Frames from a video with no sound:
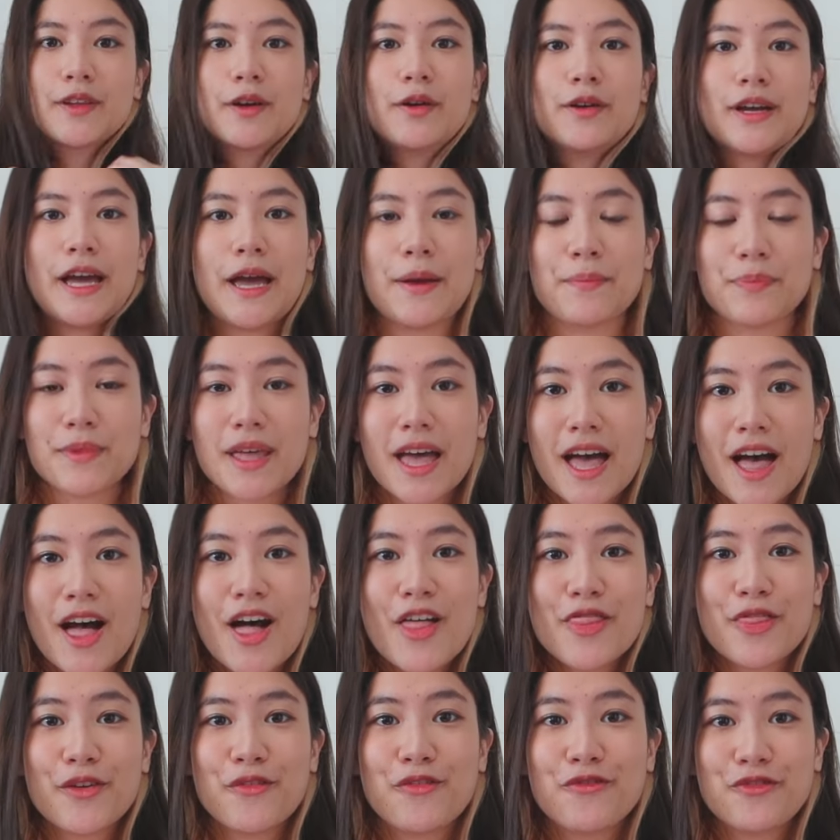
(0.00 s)
Okay,
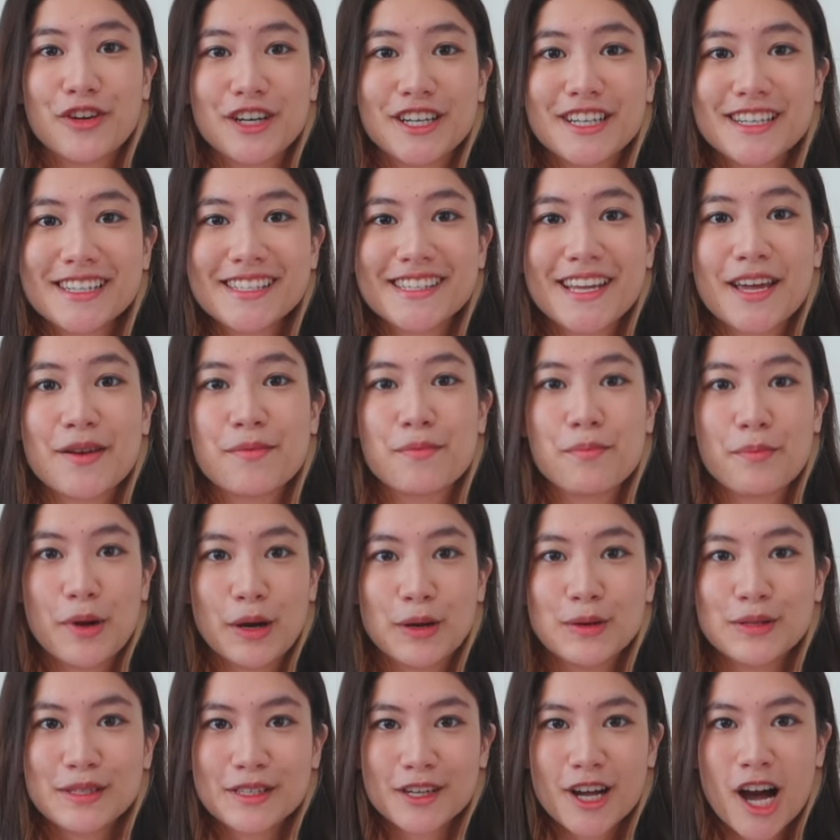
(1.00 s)
the first and
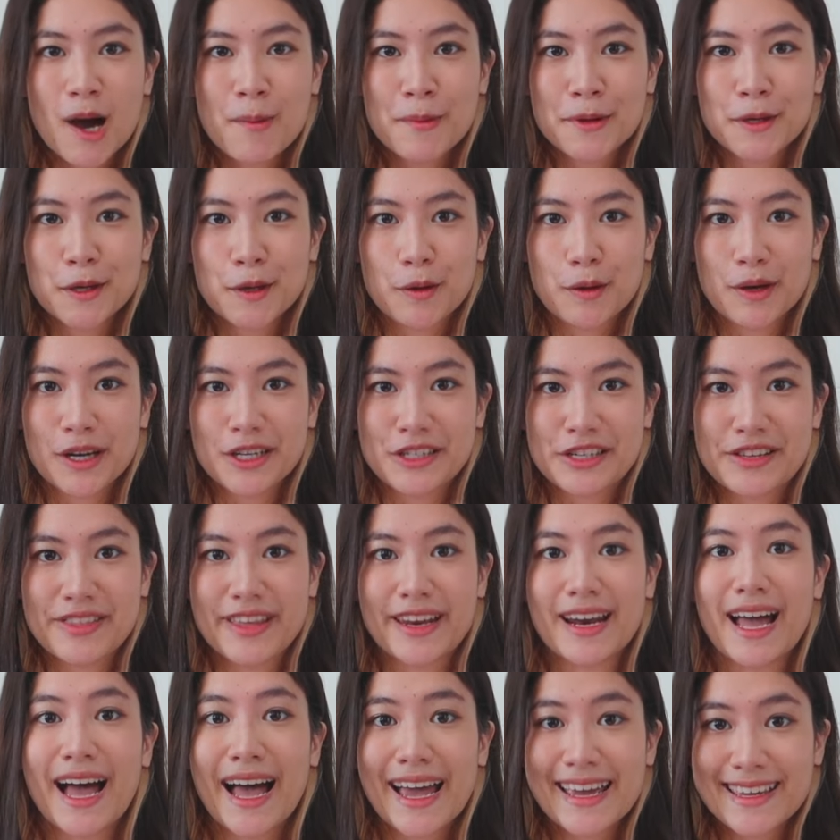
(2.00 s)
most common question
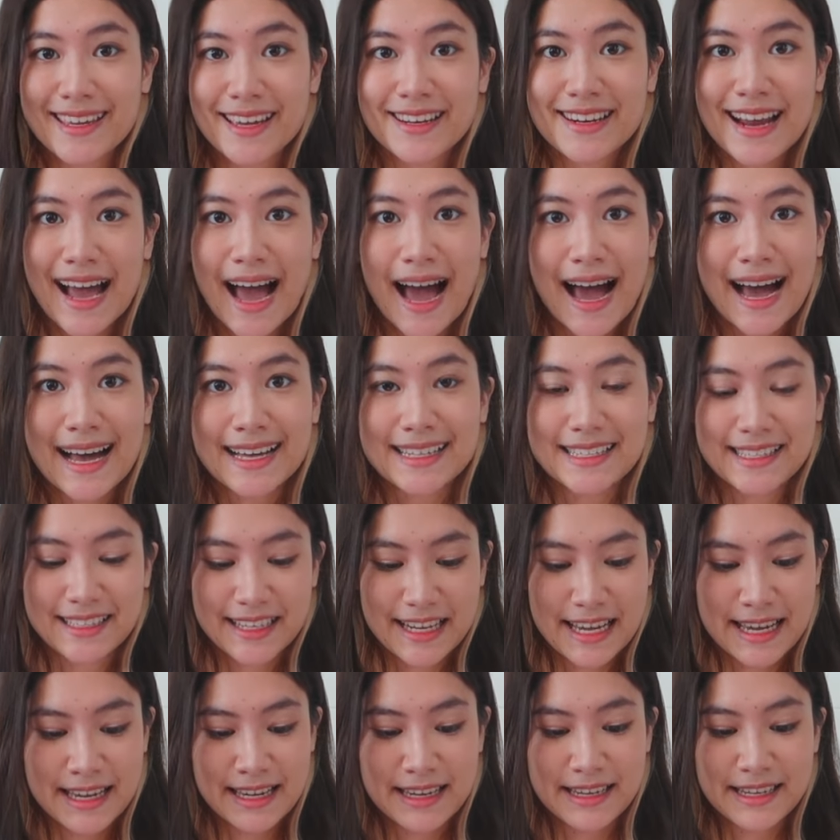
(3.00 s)
that I get asked
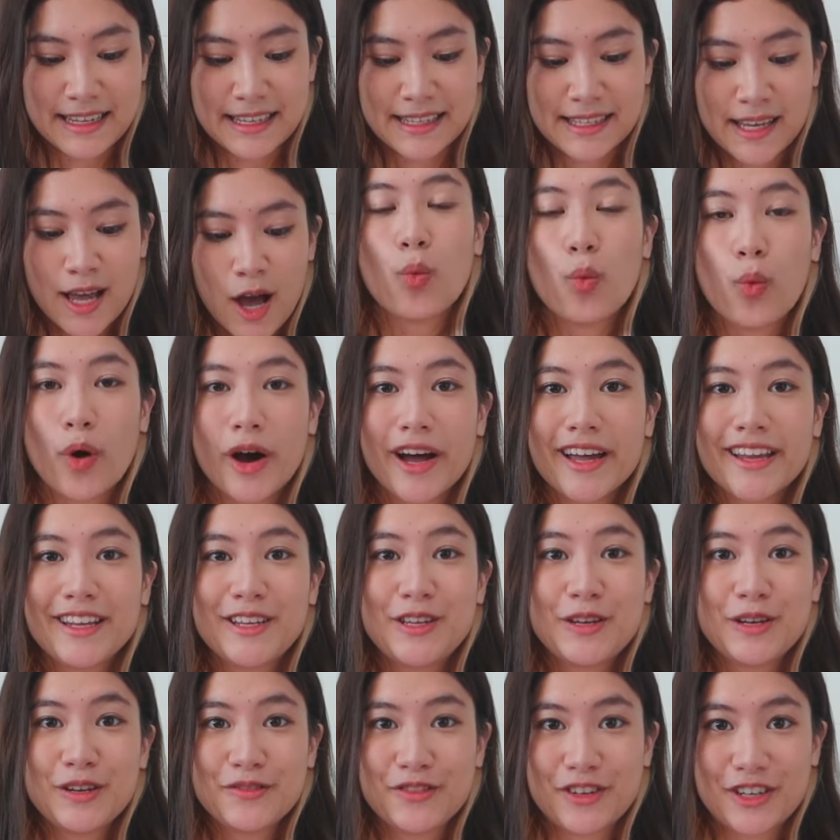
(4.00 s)
is,
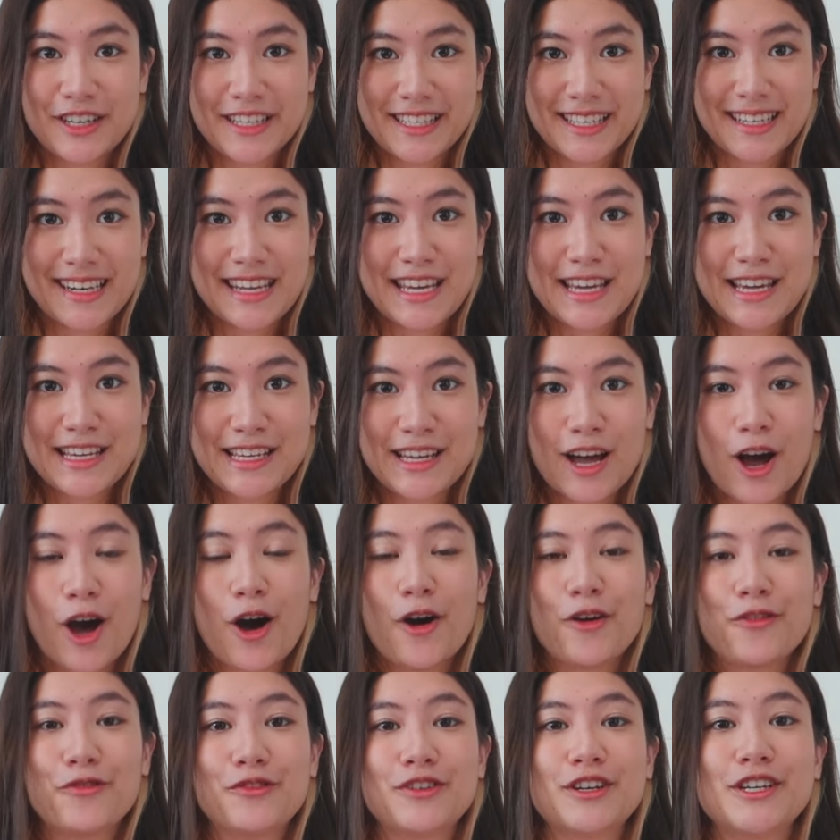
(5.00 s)
what university
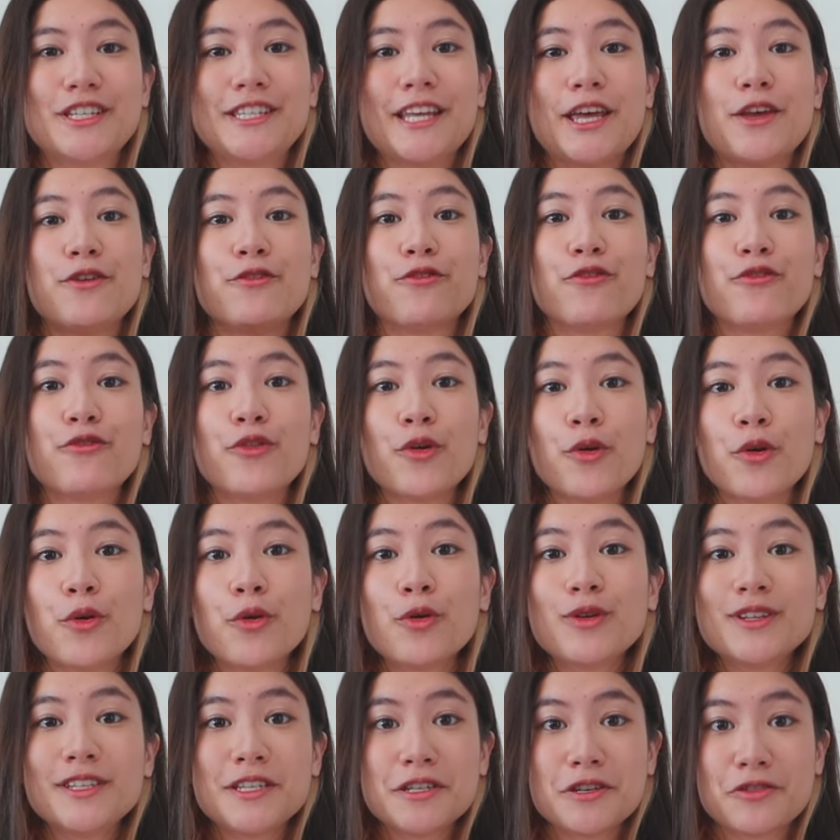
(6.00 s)
offers a
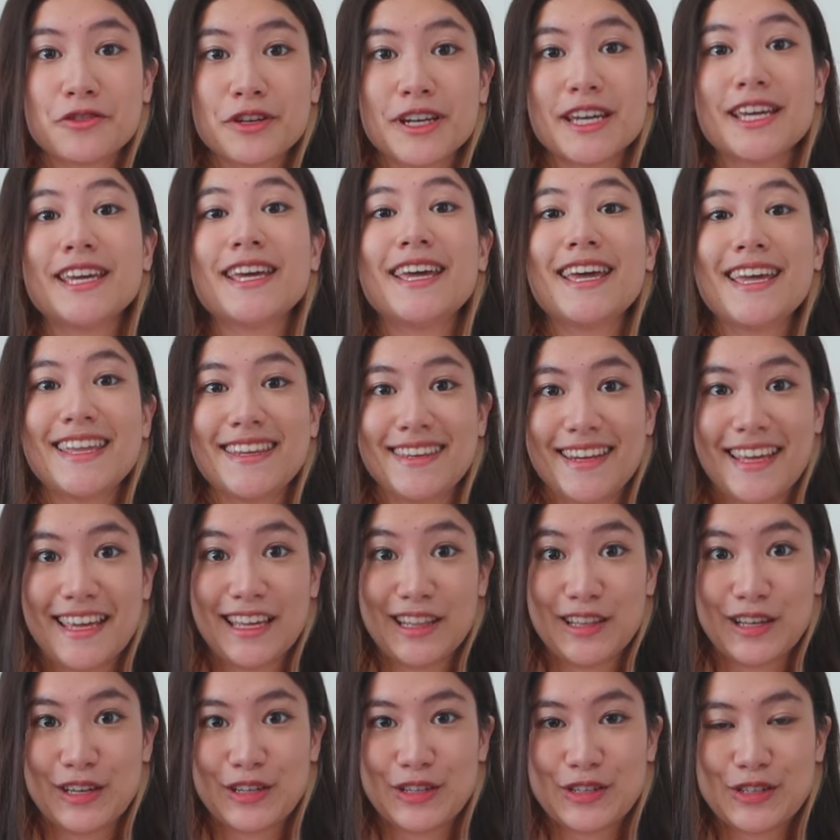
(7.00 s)
full degree in
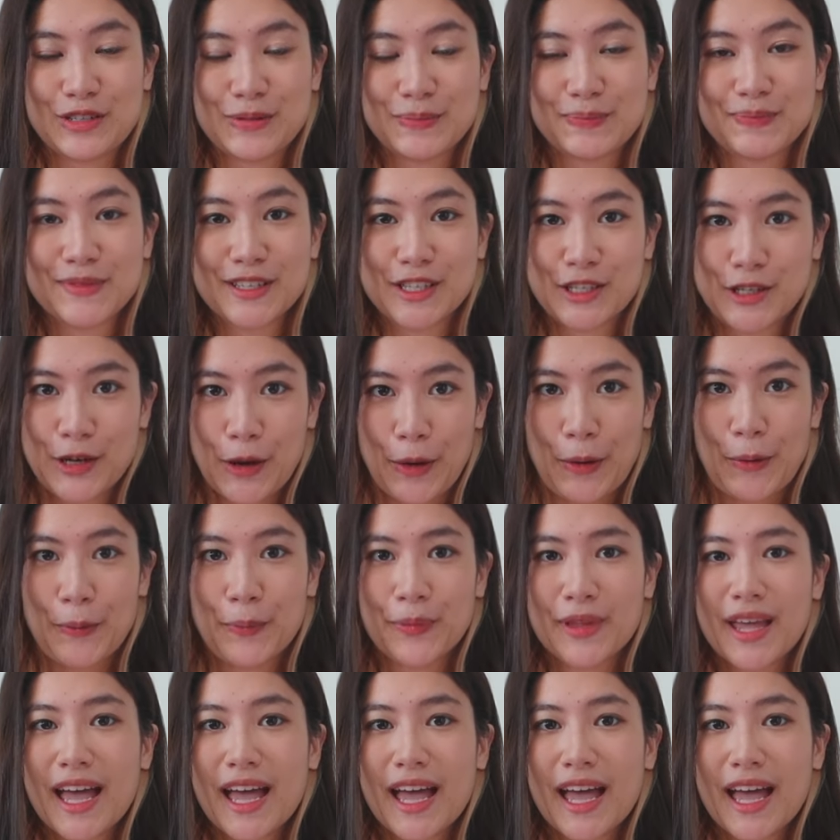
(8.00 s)
English? So,